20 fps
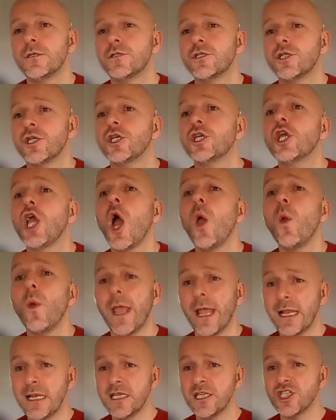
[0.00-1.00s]
to go
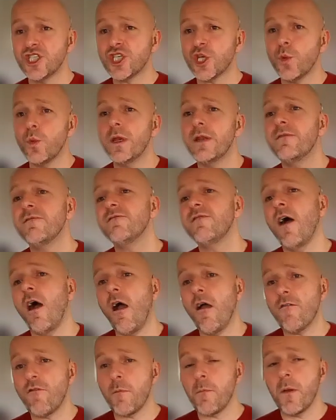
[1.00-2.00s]
into an
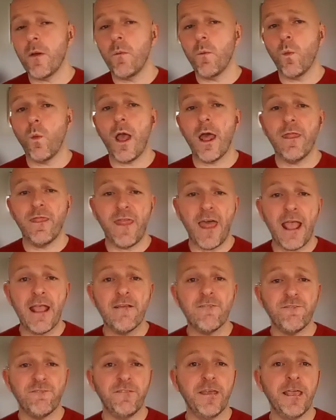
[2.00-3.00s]
environment where
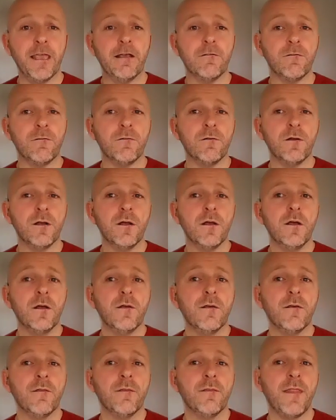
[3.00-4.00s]
they feel
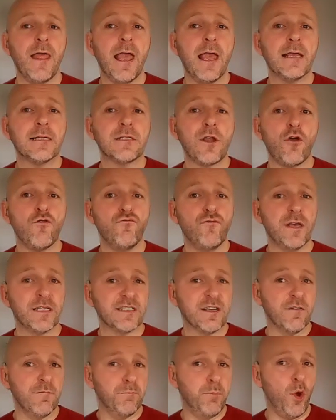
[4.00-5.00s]
there's a
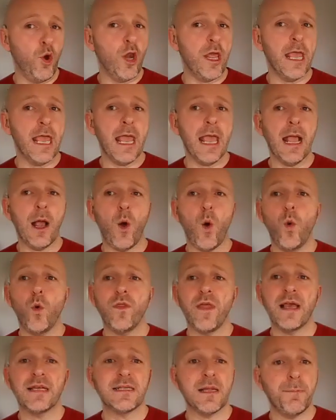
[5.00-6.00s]
risk of bullying or
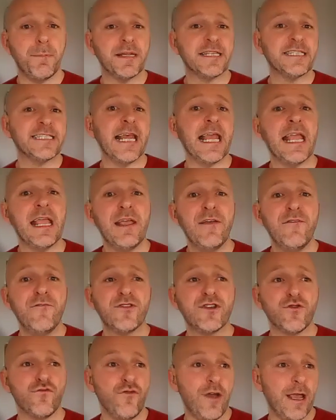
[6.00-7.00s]
there's a
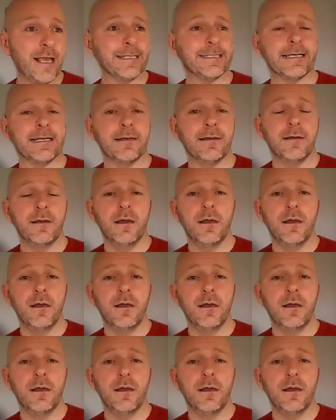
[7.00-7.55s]
perceived risk